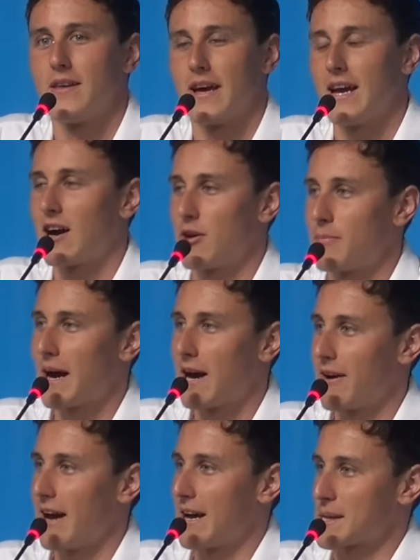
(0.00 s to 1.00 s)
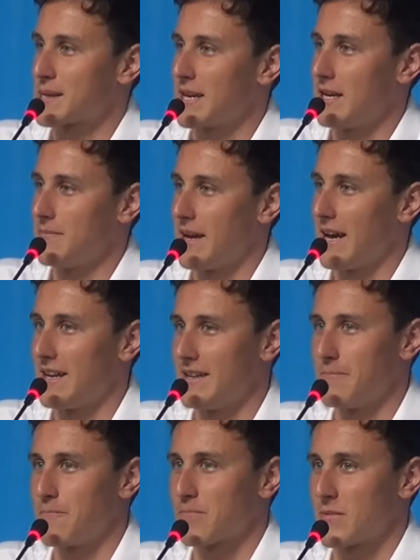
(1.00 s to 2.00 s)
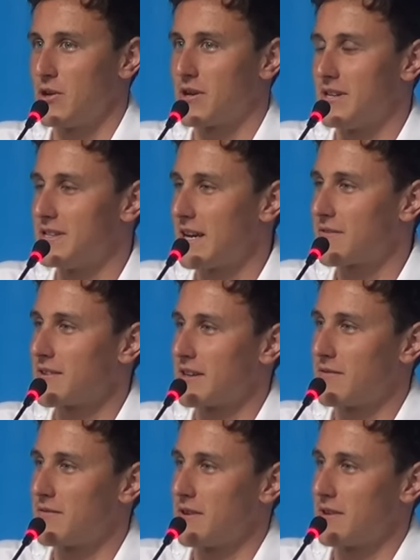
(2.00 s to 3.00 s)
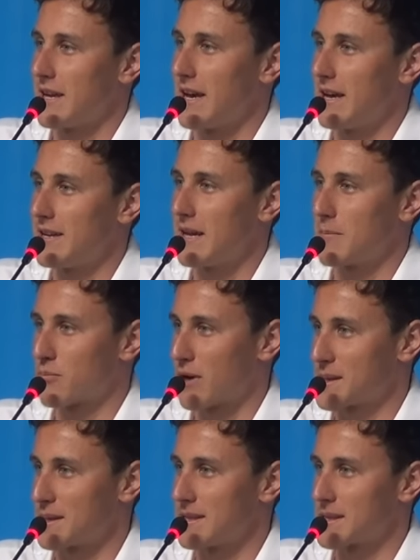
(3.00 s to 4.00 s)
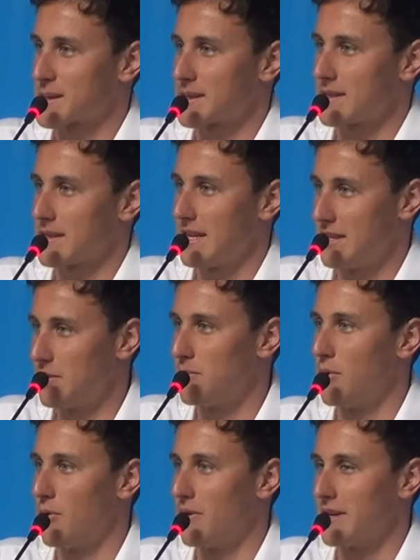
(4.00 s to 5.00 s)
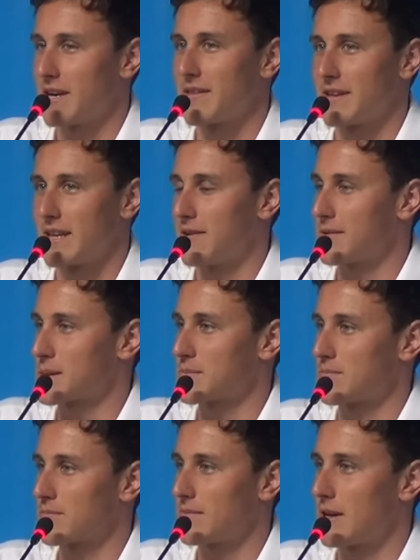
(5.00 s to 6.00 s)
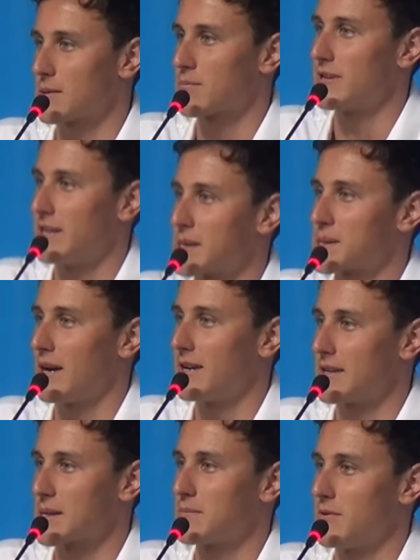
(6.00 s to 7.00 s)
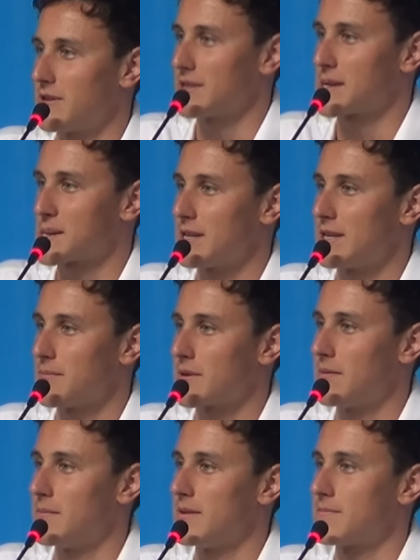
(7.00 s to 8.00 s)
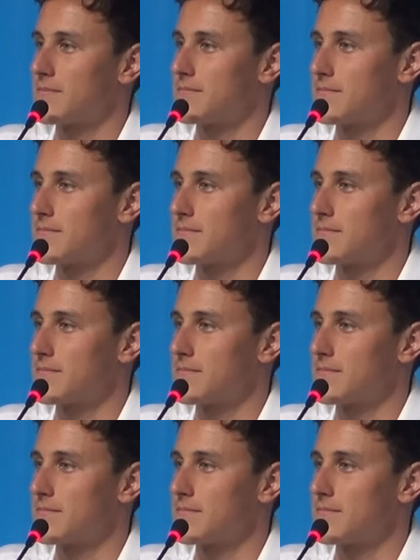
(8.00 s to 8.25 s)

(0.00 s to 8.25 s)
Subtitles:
they are a powerhouse team, and you can definitely feel their presence in the pool, and I think that was pretty exciting this morning to see them come in.